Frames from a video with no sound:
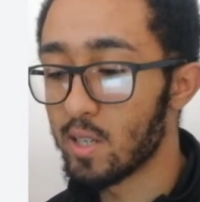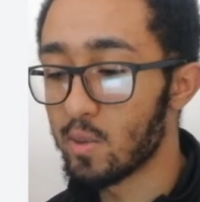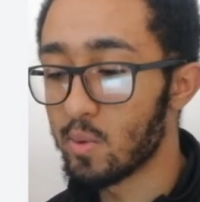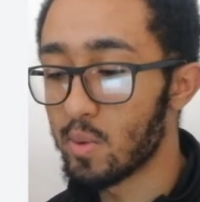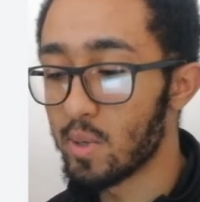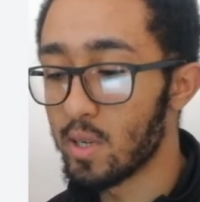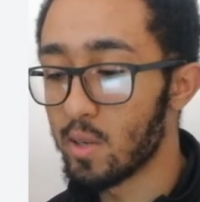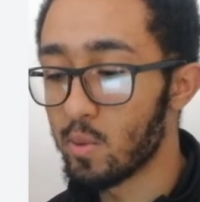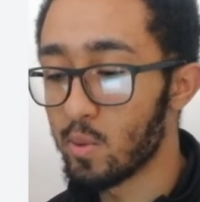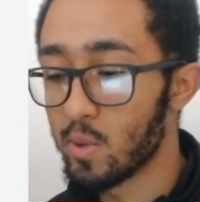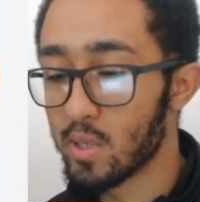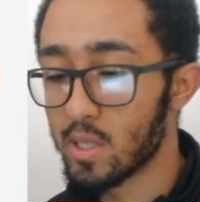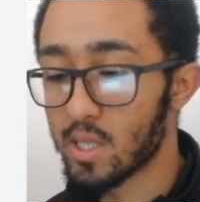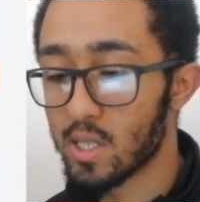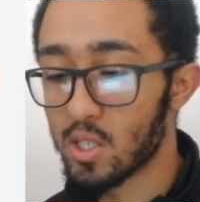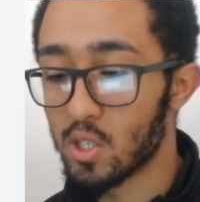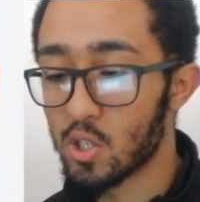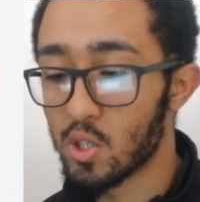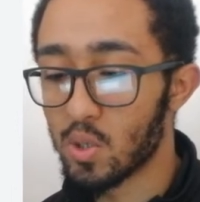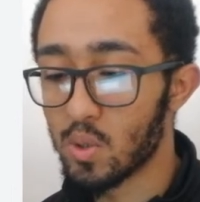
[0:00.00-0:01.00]
networks as
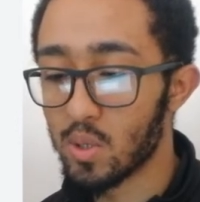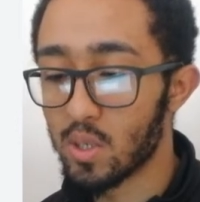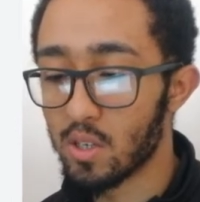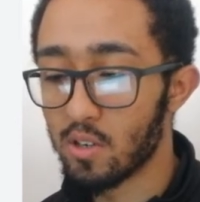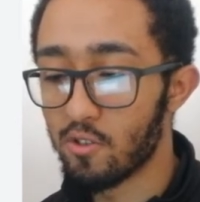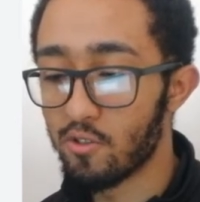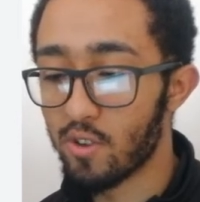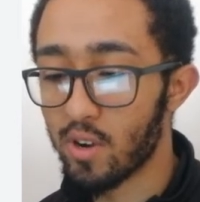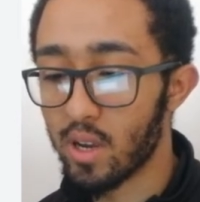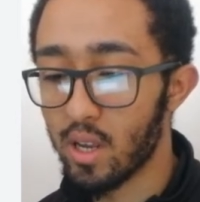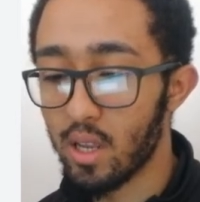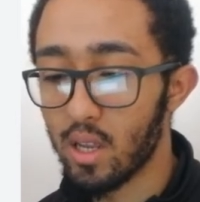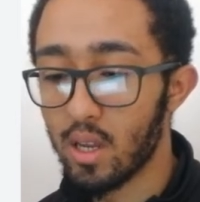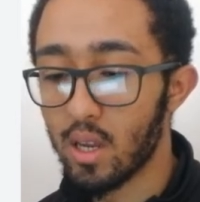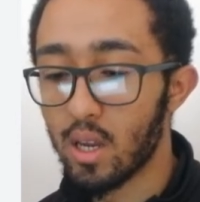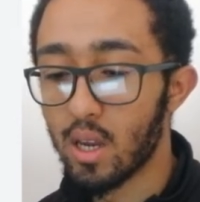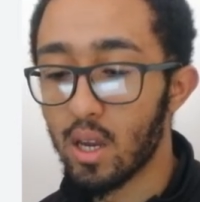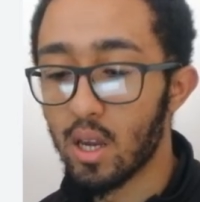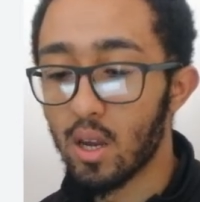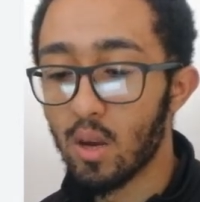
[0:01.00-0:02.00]
shown in grey.
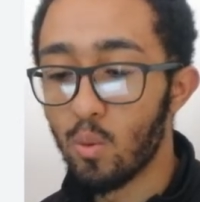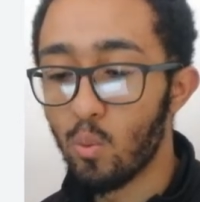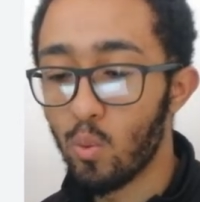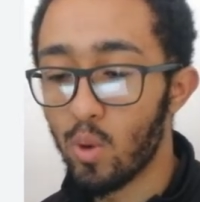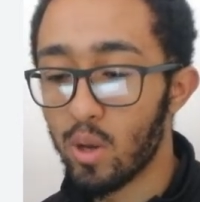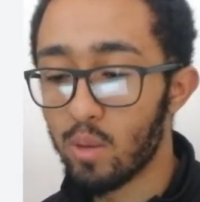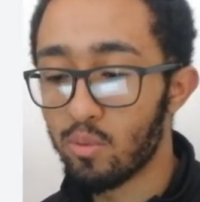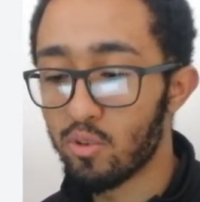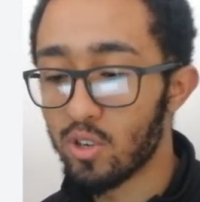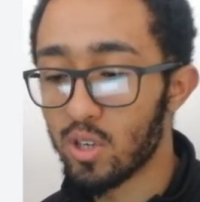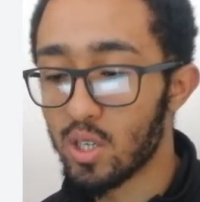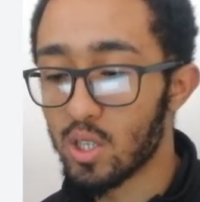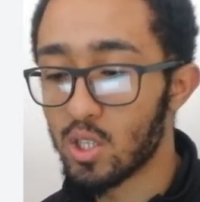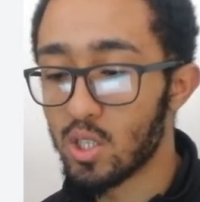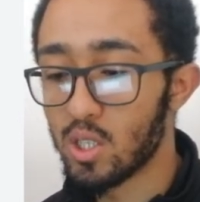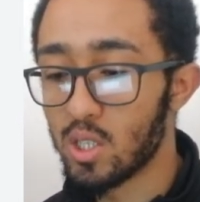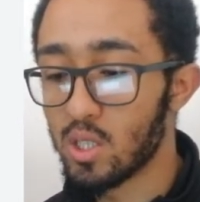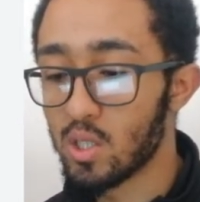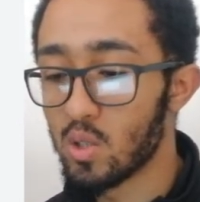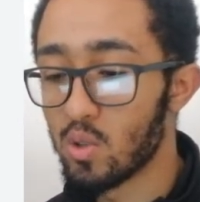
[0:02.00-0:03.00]
When
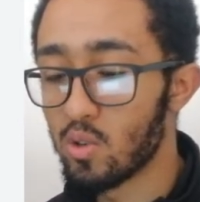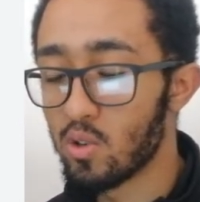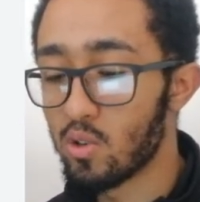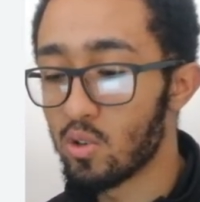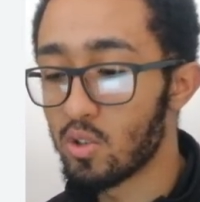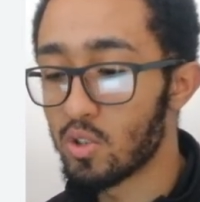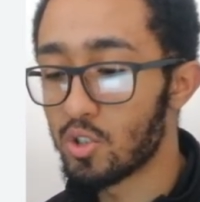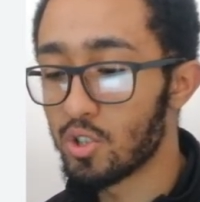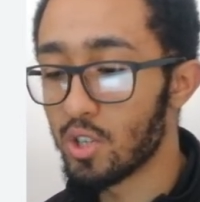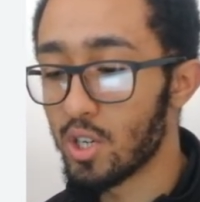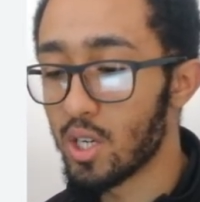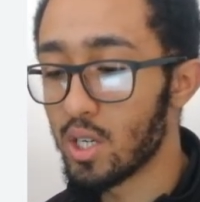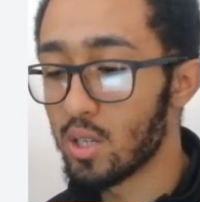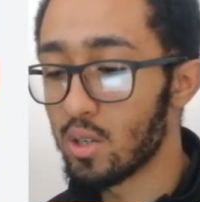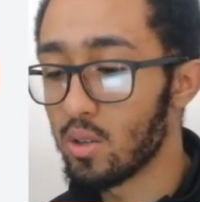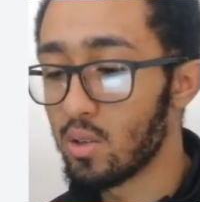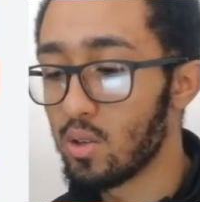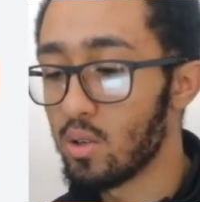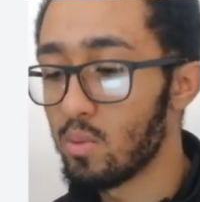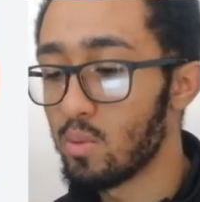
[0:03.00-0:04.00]
production is not constrained, a
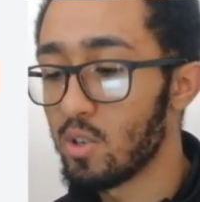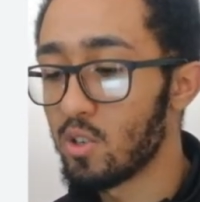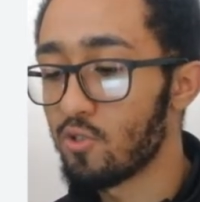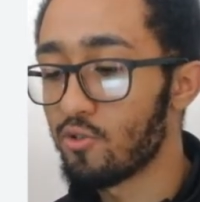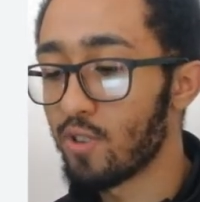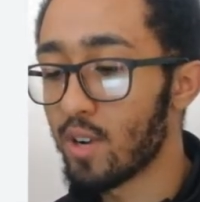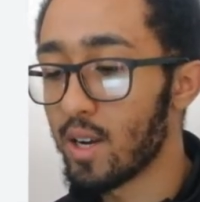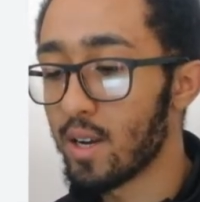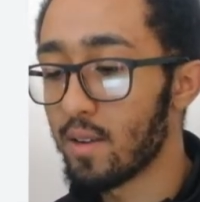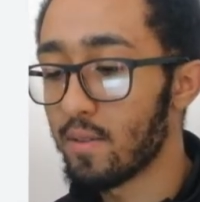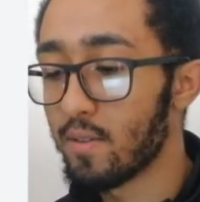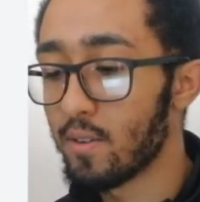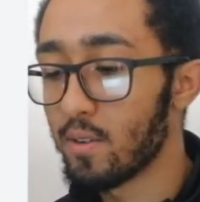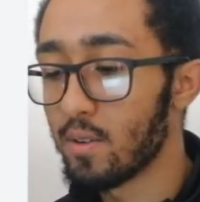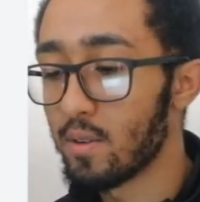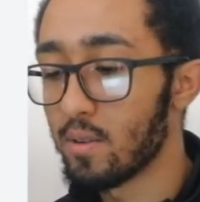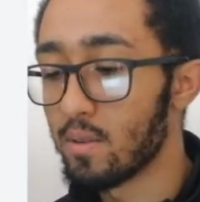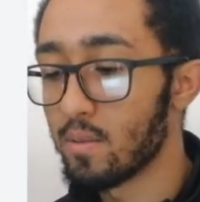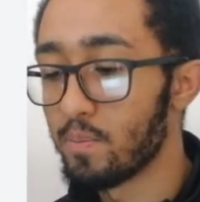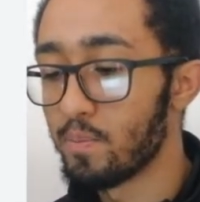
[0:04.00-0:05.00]

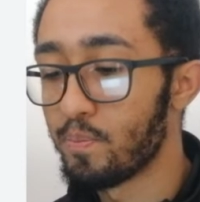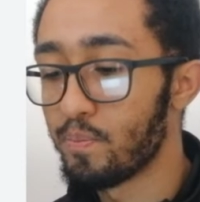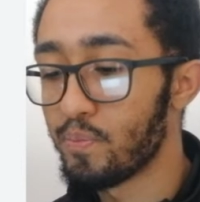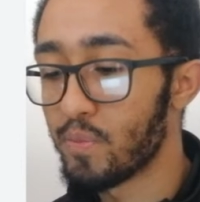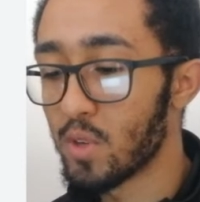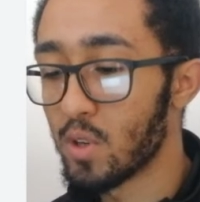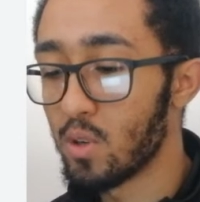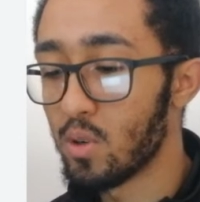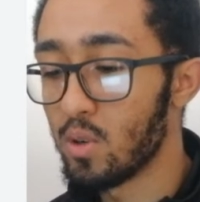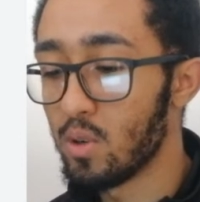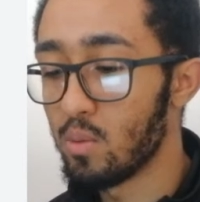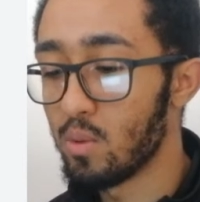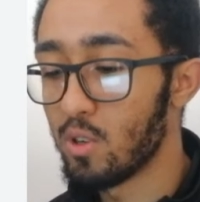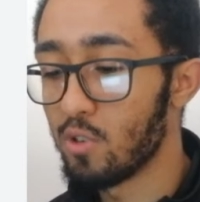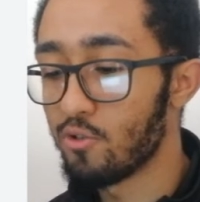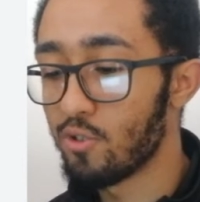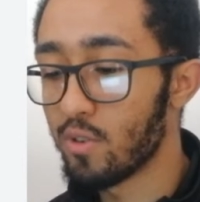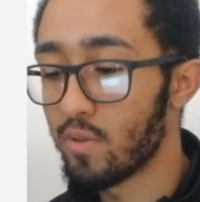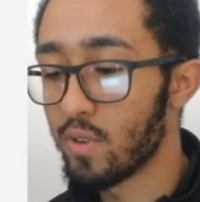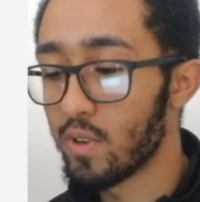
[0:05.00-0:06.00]
human-driven
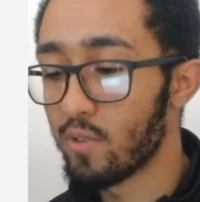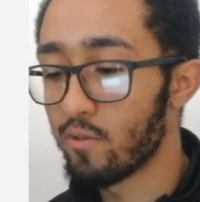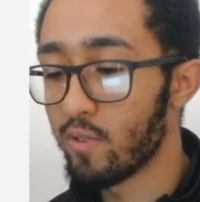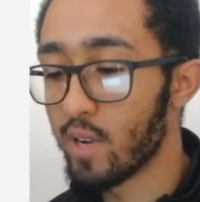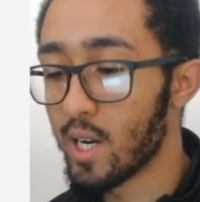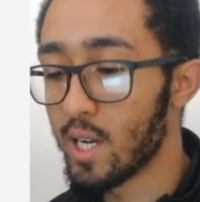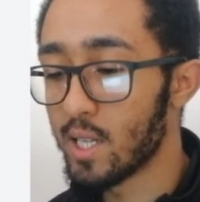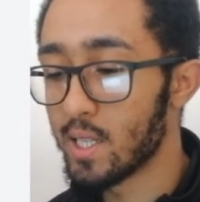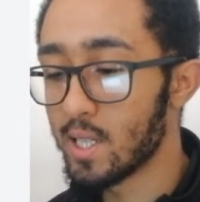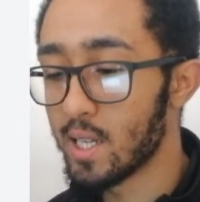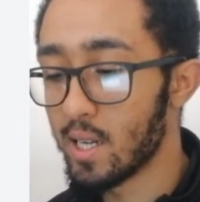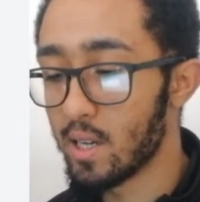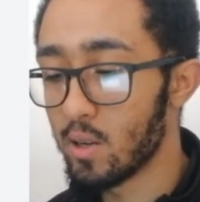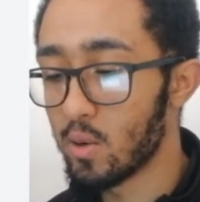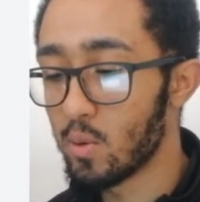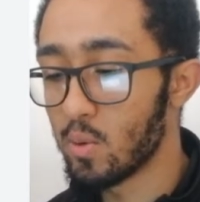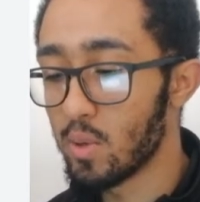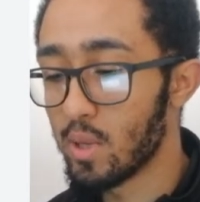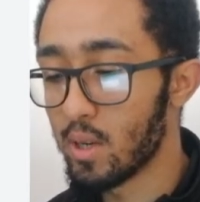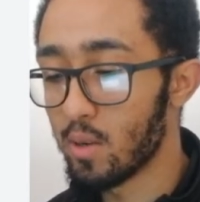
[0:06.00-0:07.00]

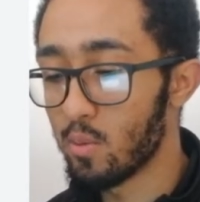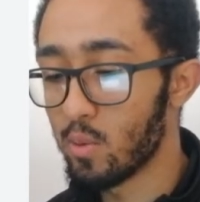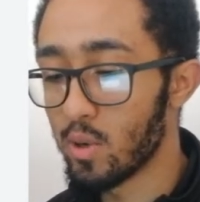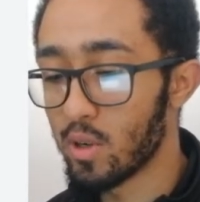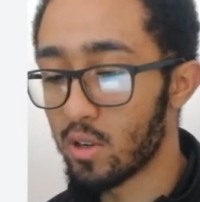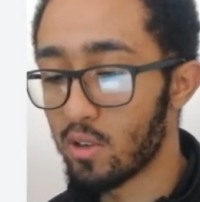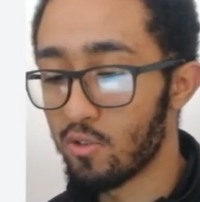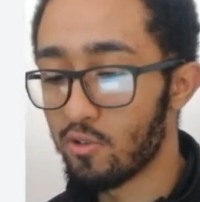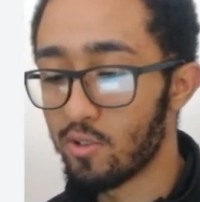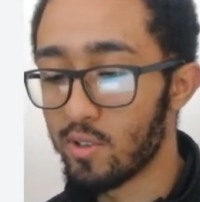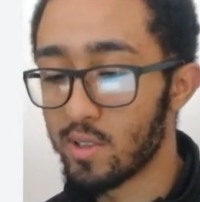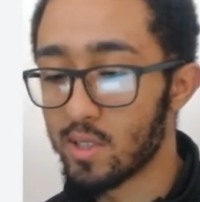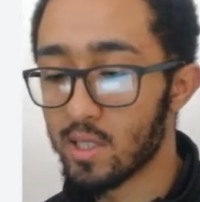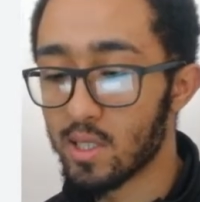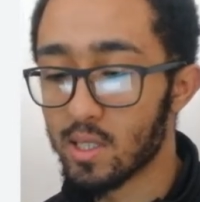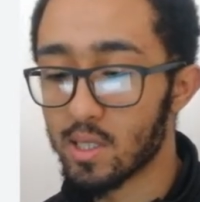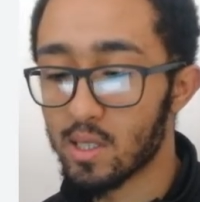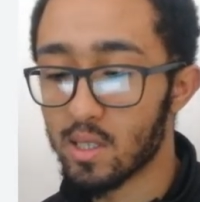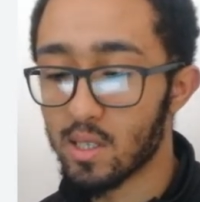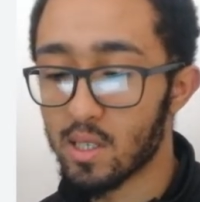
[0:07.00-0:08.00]
ride-hail network
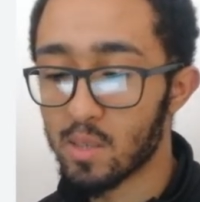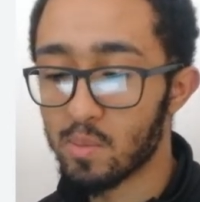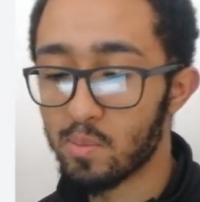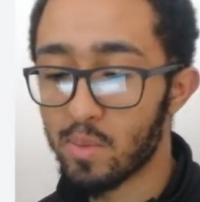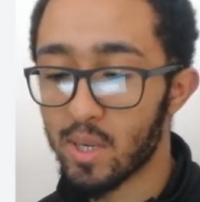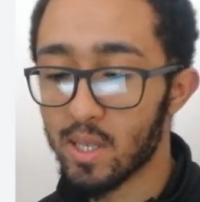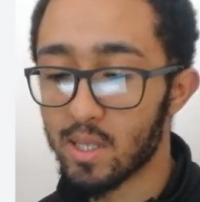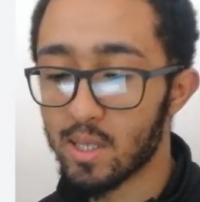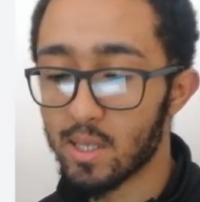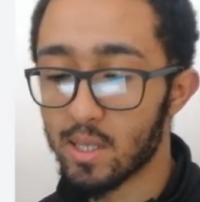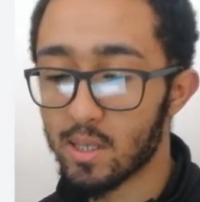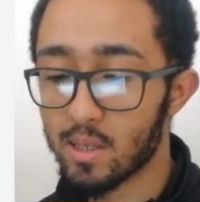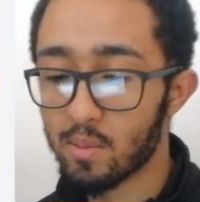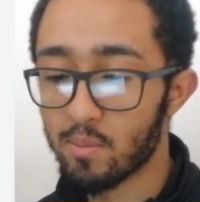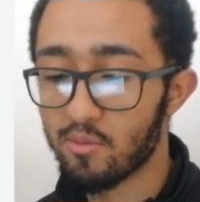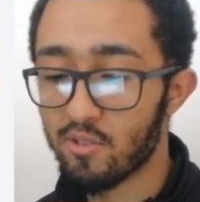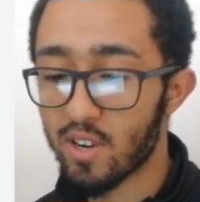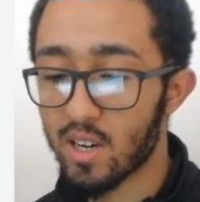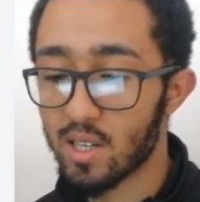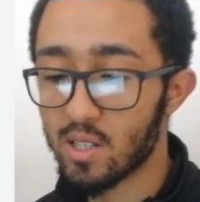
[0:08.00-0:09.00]
increases the expected
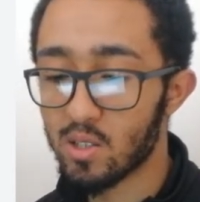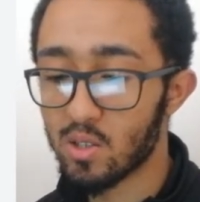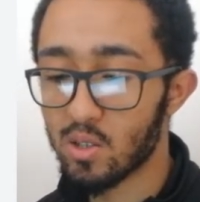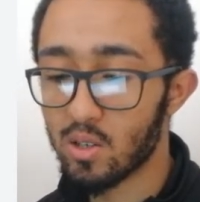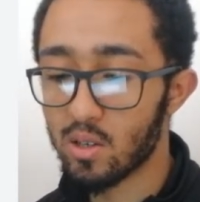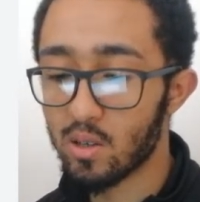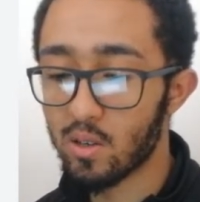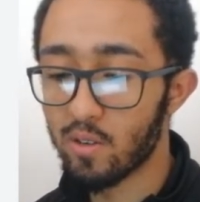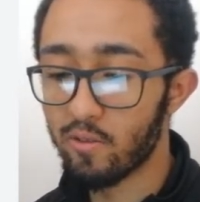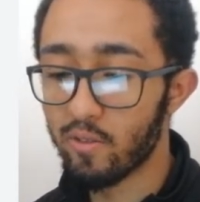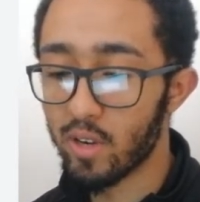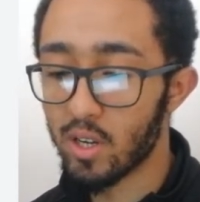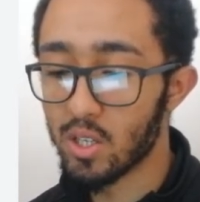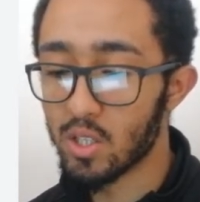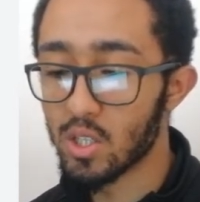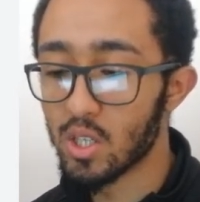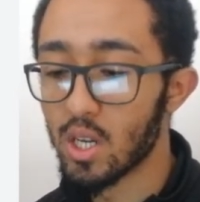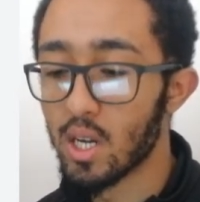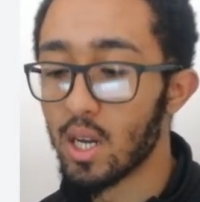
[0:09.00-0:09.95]
price target range,